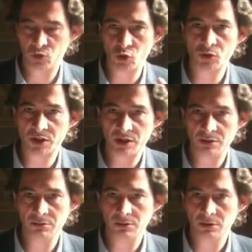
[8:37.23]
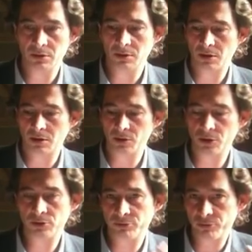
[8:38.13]
juicy,
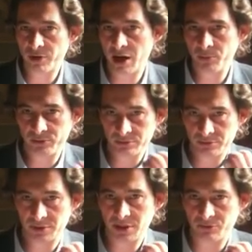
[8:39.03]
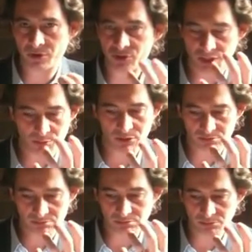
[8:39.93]
not overripe, still crunchy, but
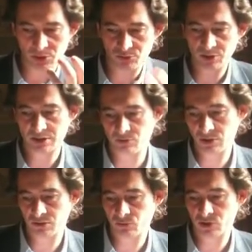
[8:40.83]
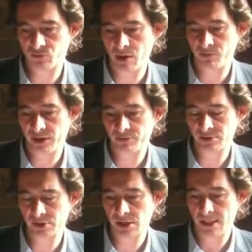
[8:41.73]
with ripe
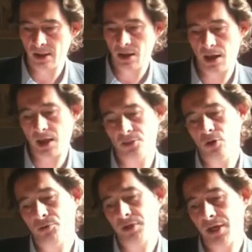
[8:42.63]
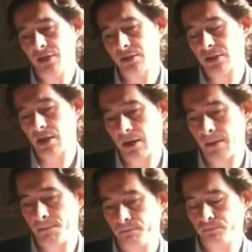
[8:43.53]
flavors. And nowadays,
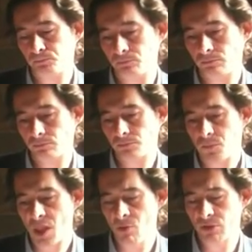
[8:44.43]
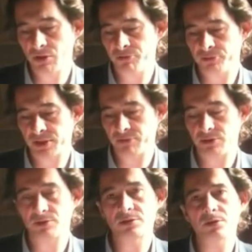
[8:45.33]
with the 7
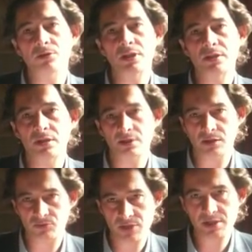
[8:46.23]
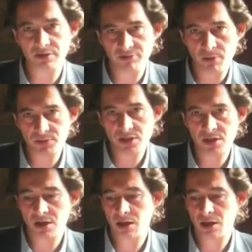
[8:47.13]
years on the yeast, it has really developed